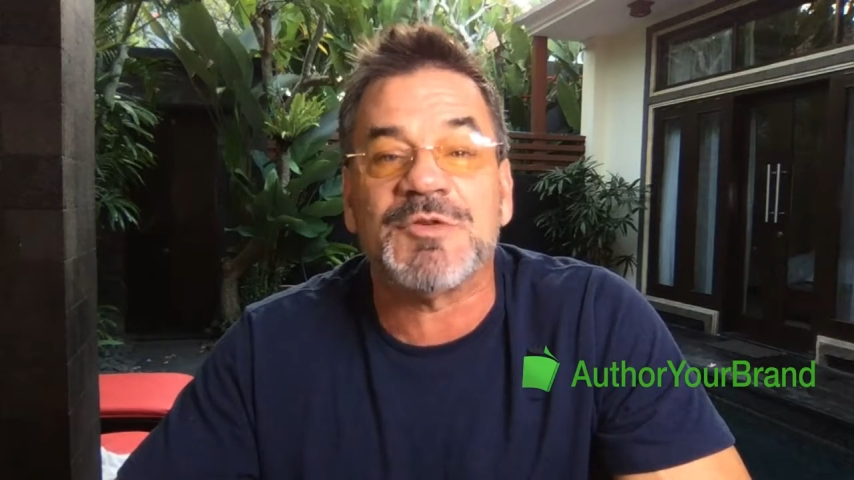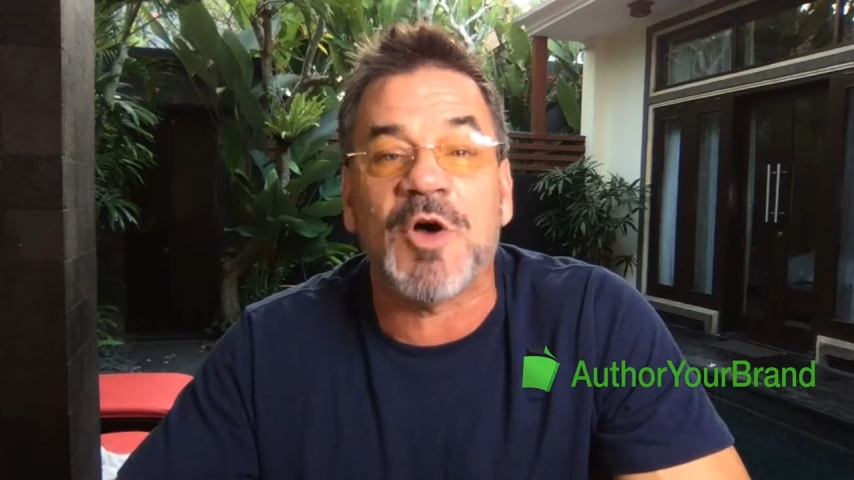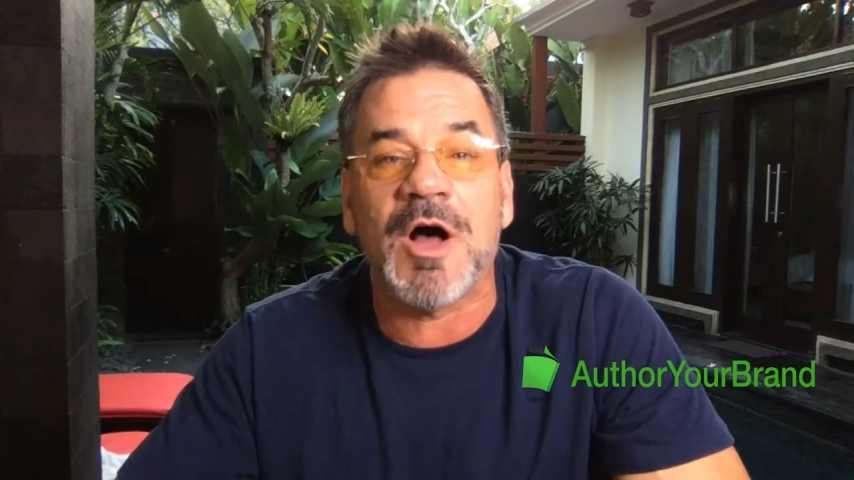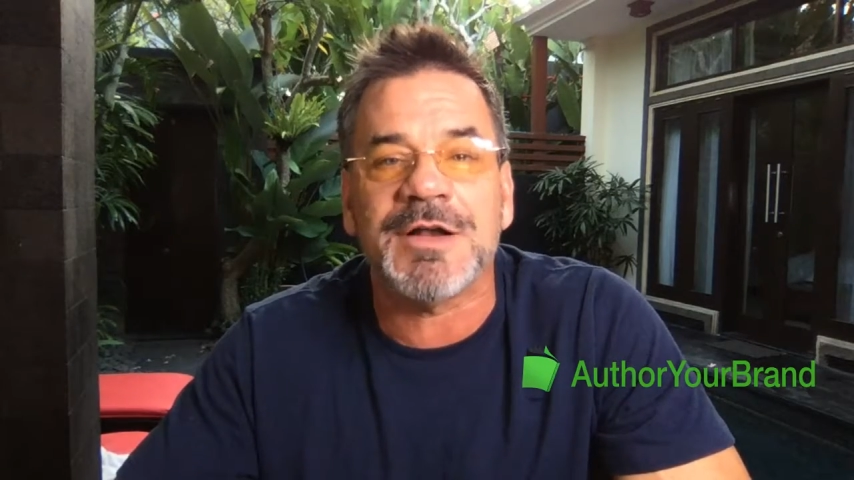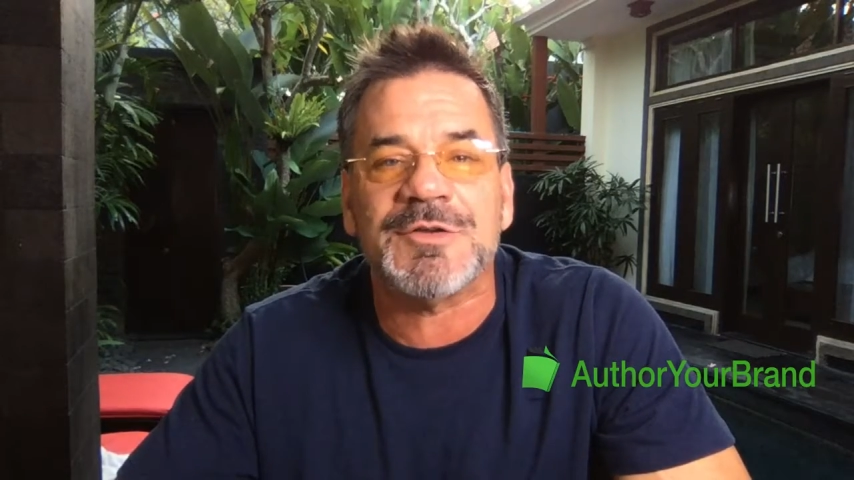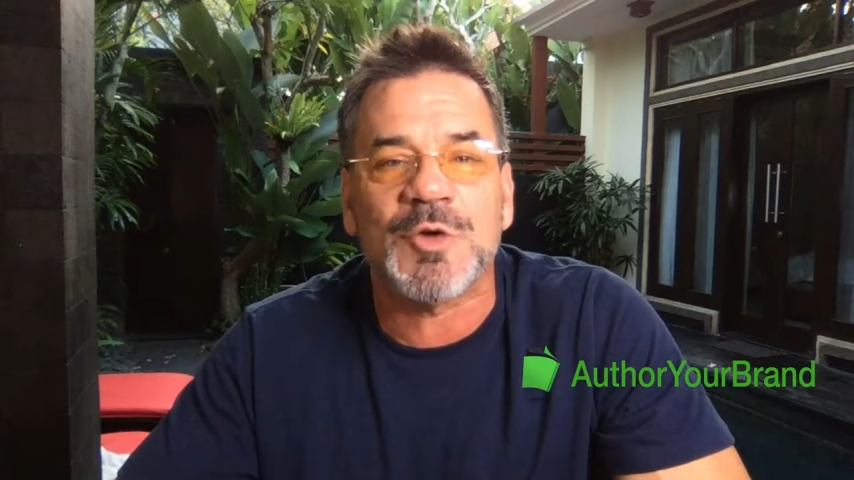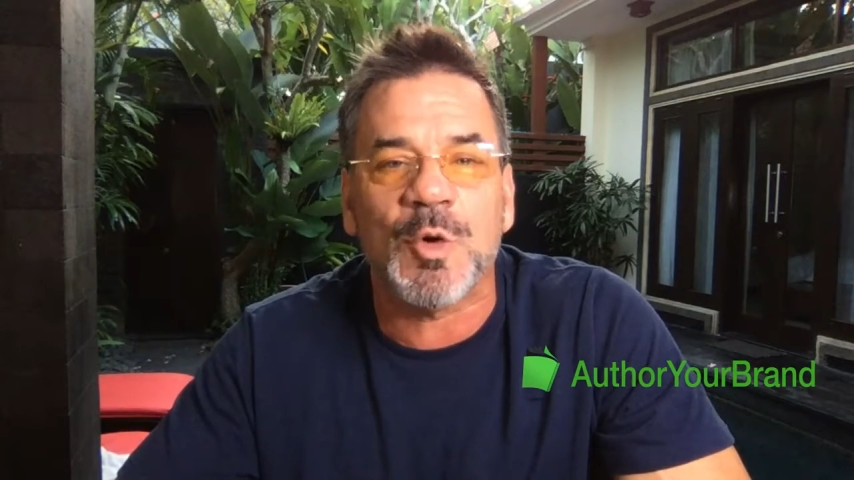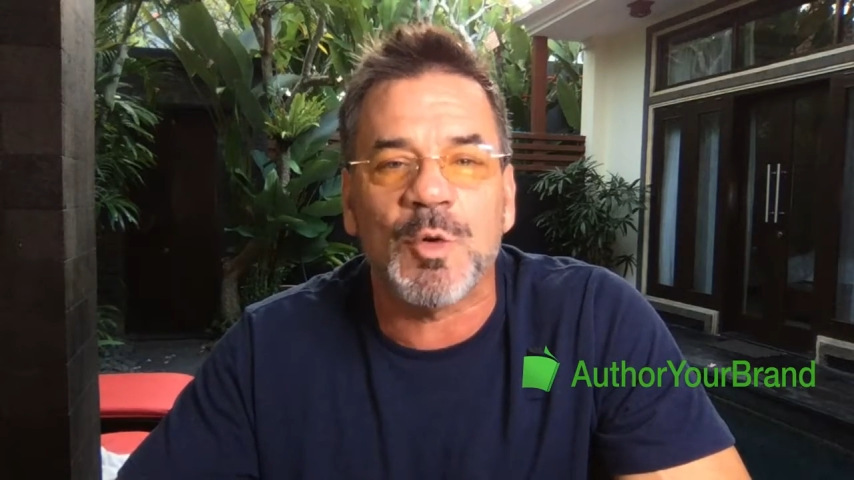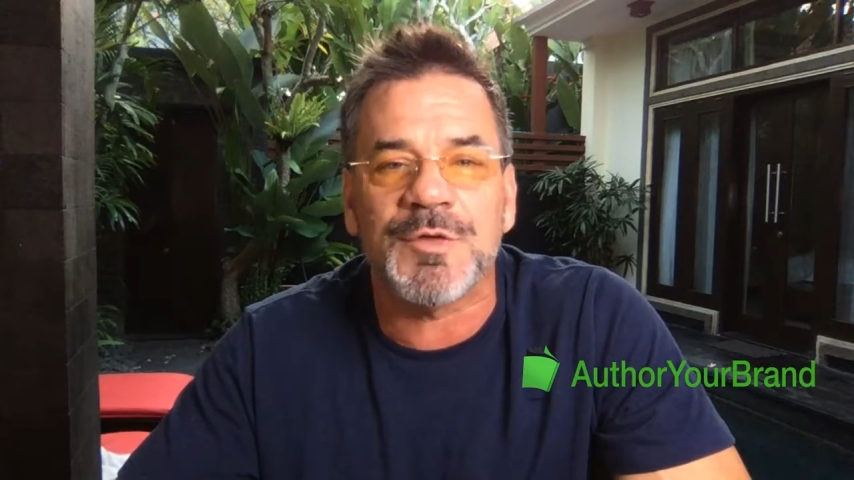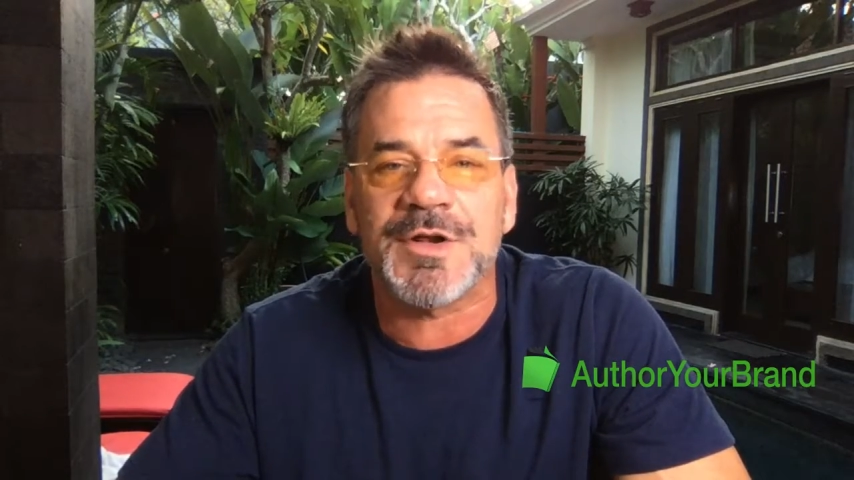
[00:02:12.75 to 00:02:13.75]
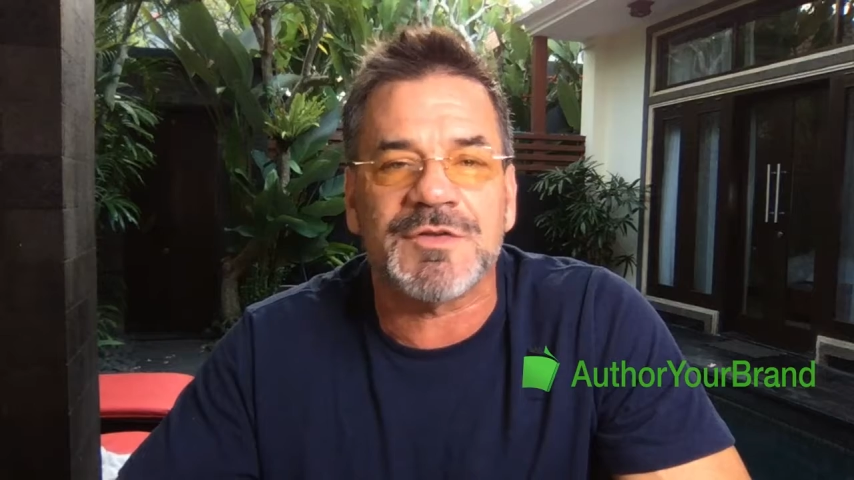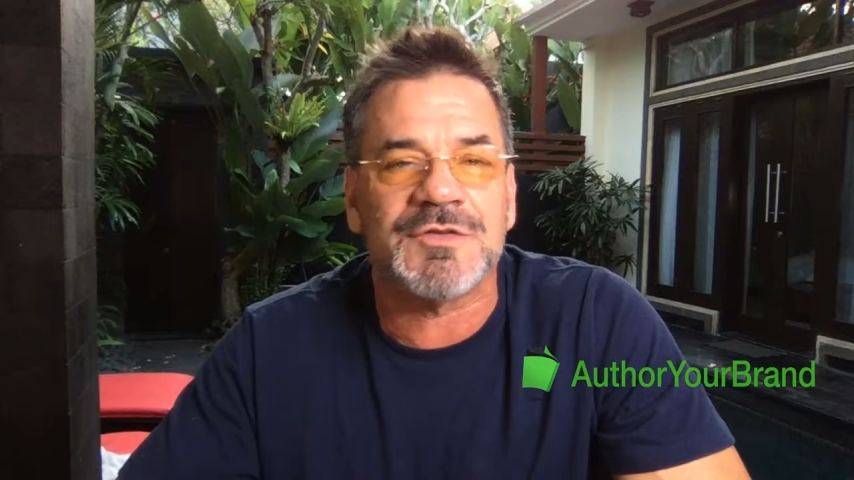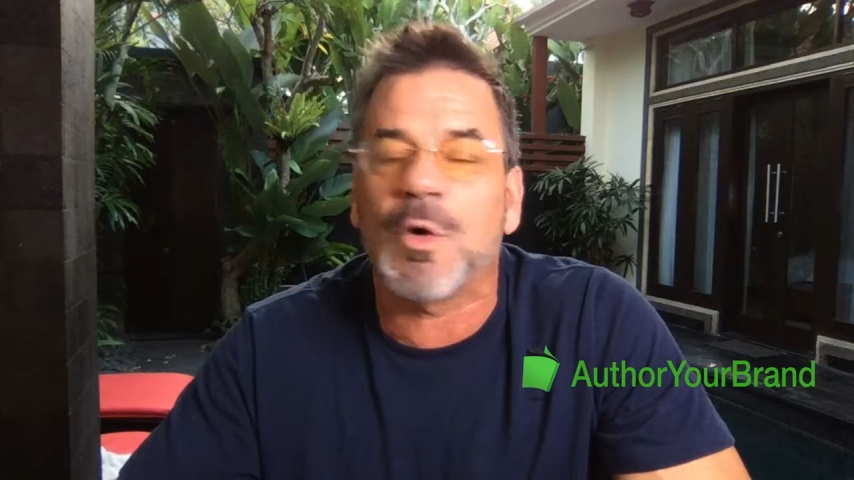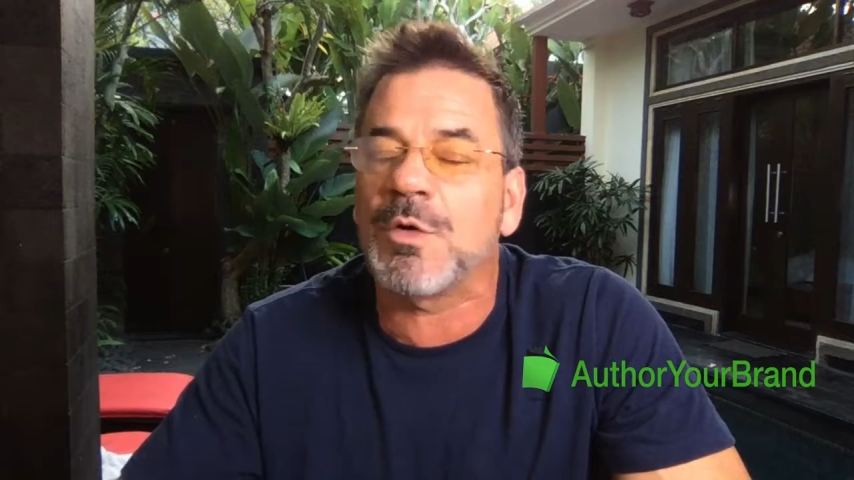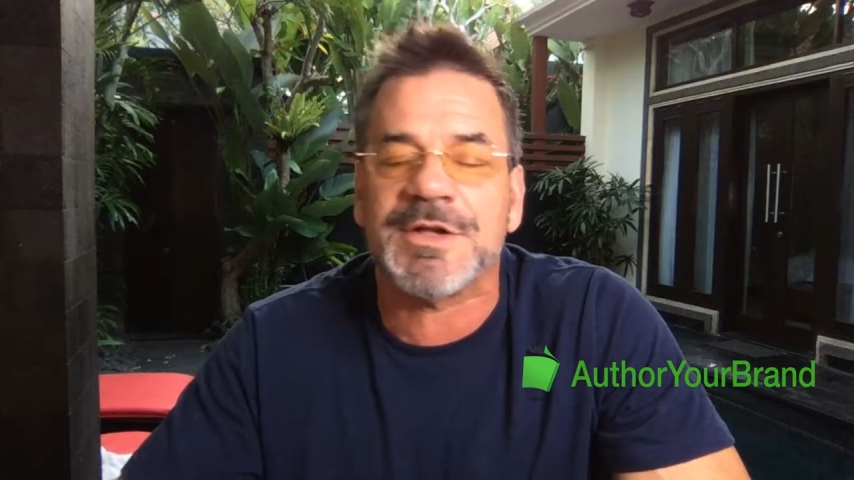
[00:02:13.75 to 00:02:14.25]
taught and told that is
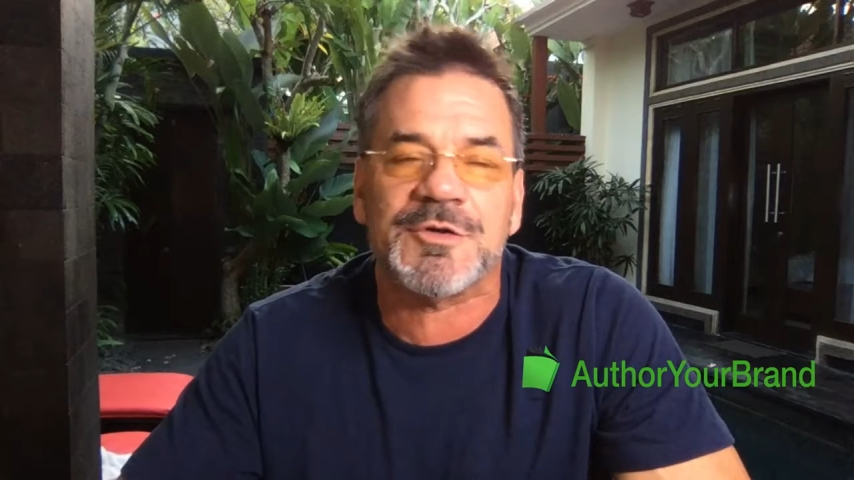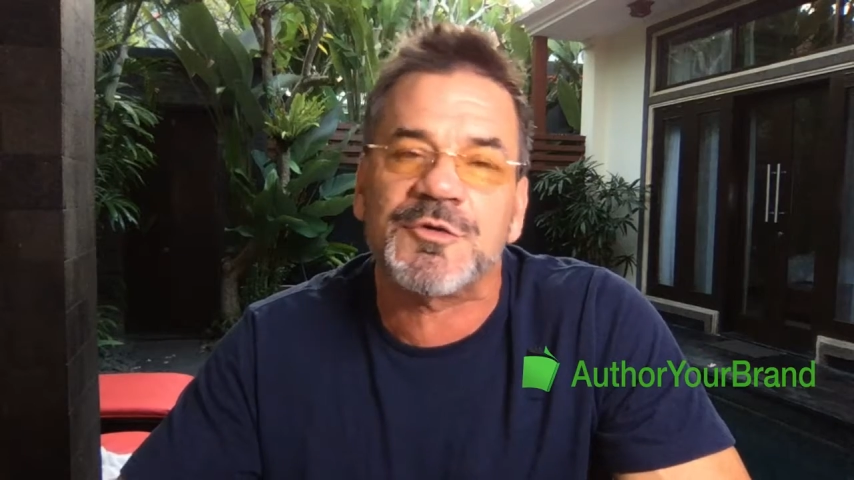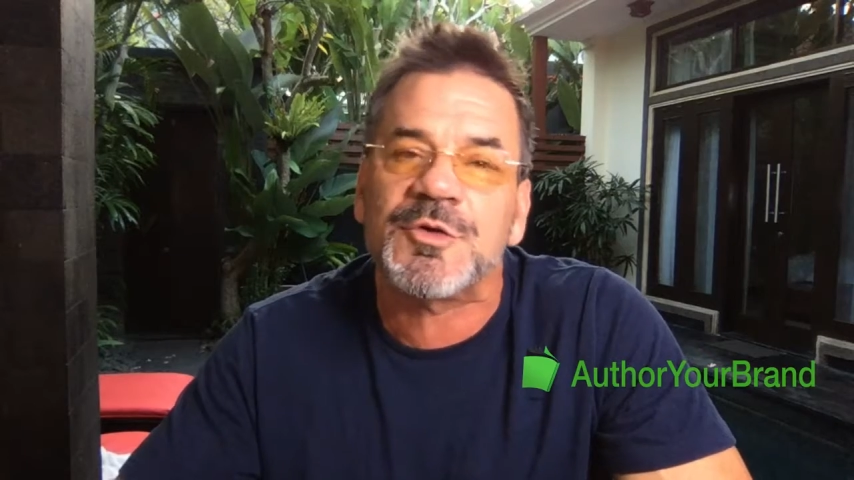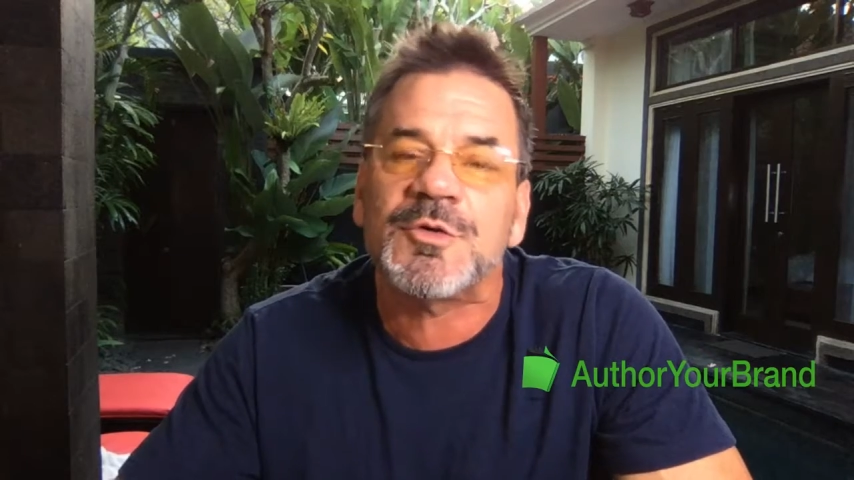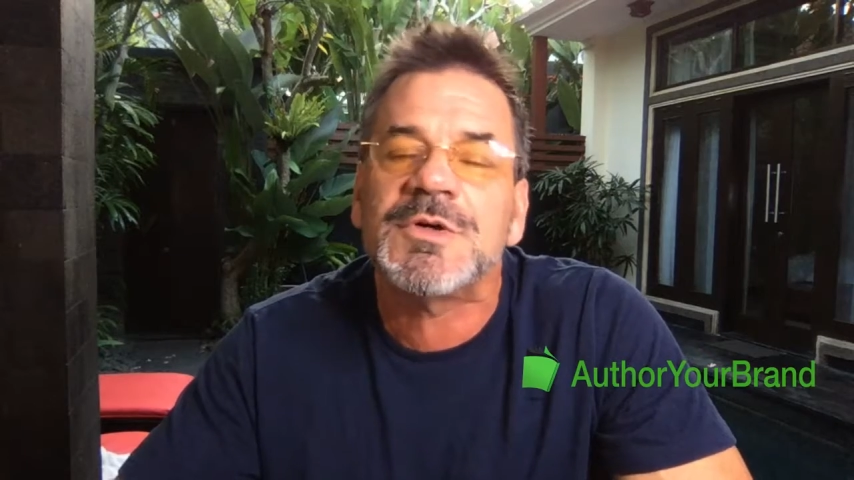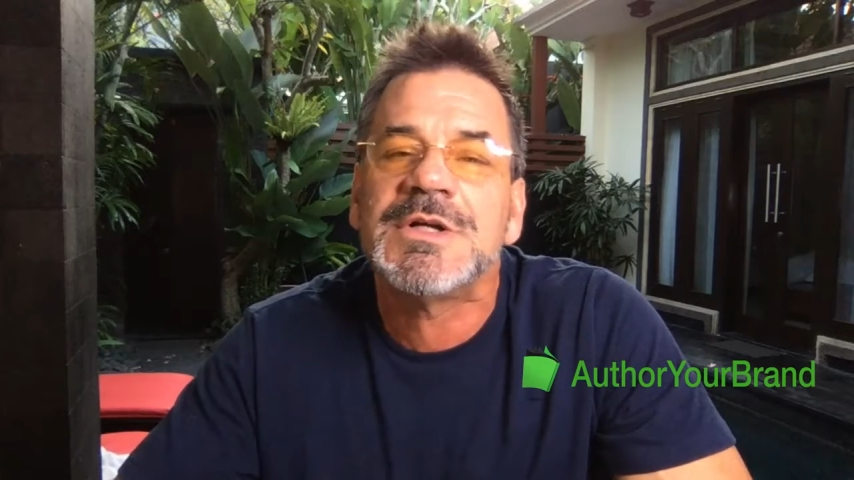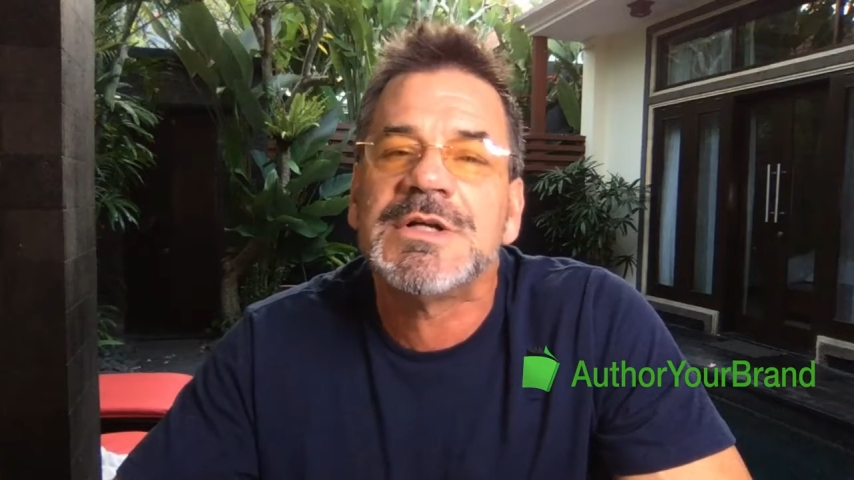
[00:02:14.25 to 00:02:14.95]
totally untrue,